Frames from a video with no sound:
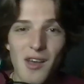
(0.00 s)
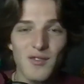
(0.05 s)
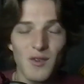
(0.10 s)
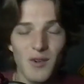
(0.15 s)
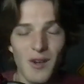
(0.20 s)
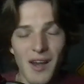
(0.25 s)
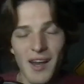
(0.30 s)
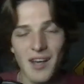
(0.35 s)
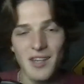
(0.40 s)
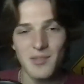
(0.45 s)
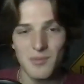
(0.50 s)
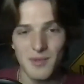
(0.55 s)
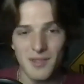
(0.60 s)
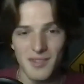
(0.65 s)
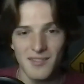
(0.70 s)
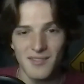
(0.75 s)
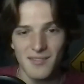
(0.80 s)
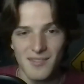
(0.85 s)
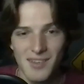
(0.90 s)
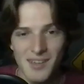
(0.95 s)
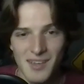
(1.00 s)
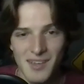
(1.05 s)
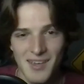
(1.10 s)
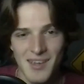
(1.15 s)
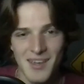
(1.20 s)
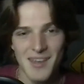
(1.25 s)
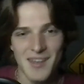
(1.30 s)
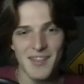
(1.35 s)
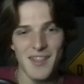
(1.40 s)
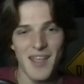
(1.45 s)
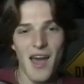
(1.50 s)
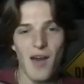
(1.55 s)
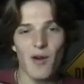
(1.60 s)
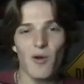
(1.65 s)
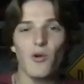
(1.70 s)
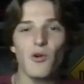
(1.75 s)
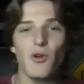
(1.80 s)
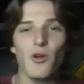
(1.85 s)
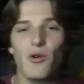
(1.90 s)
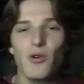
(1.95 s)
for Heisman. Now,
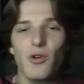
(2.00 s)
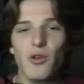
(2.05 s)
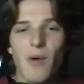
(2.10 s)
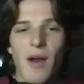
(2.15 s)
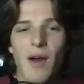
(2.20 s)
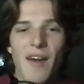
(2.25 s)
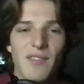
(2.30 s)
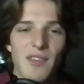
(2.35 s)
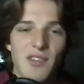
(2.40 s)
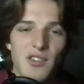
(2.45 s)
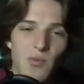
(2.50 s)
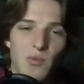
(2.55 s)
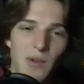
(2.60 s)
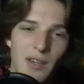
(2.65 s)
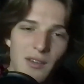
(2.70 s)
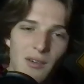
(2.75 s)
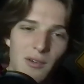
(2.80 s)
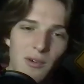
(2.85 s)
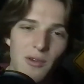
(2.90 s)
who do you have this week?